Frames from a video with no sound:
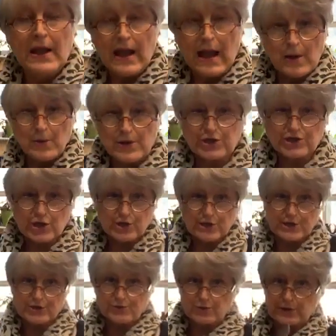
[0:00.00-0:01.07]
I want to show you
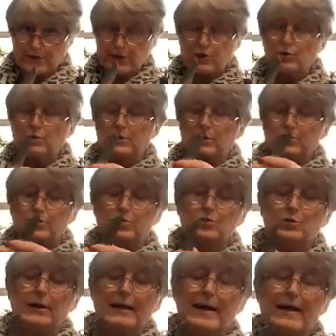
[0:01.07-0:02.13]
this really cute little tool
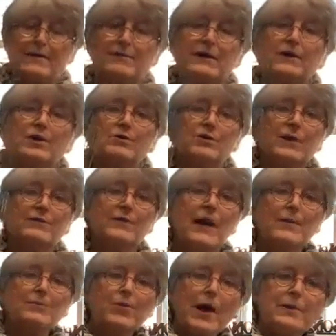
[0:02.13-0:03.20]
I have. I don't know if I
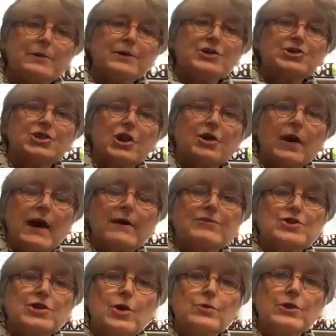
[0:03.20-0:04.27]
probably have
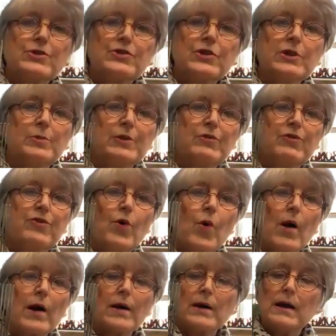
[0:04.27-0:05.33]
shown this to you
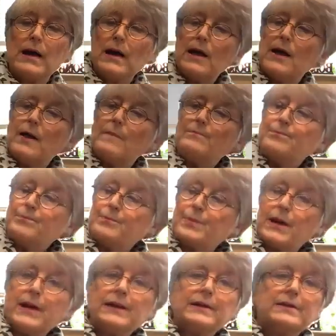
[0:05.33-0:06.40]
before,
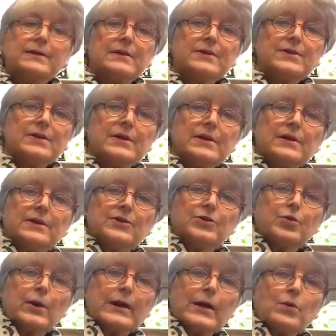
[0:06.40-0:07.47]
but this is
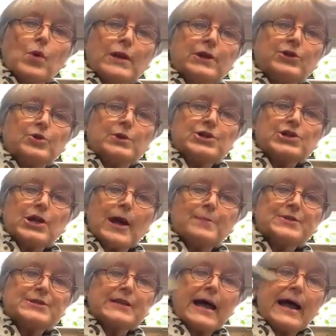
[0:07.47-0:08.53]
when I want to do a chopped
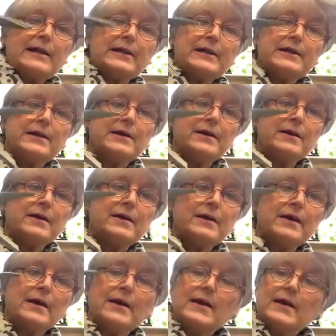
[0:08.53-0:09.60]
salad.
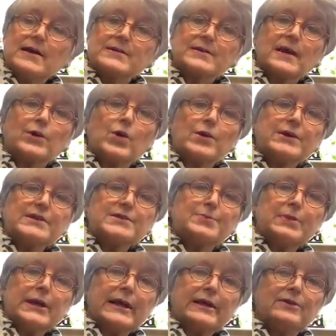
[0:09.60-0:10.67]
It's got all these
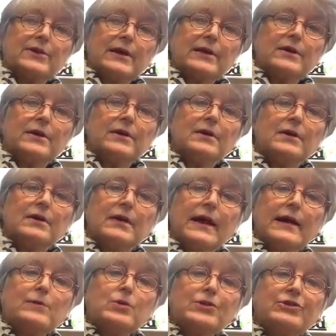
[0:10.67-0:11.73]
blades like
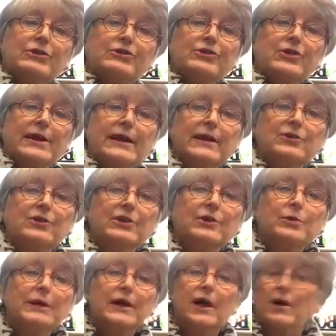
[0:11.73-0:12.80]
Edward Scissorhands. Here
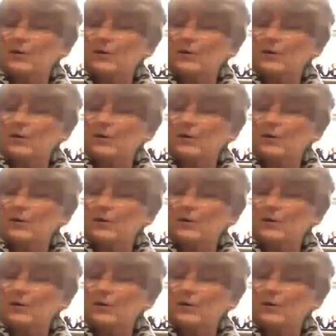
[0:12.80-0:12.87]
we go.